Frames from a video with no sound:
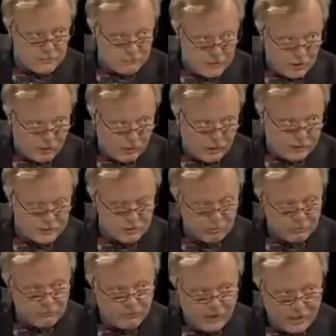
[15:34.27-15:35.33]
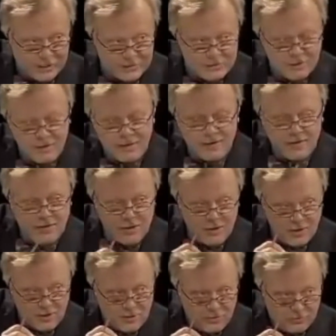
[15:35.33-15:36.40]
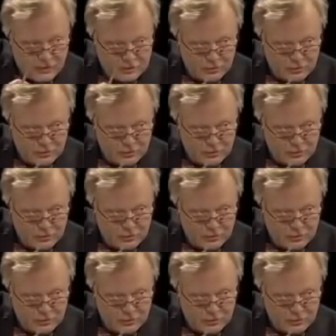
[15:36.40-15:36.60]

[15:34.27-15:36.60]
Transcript: viola, and you will find that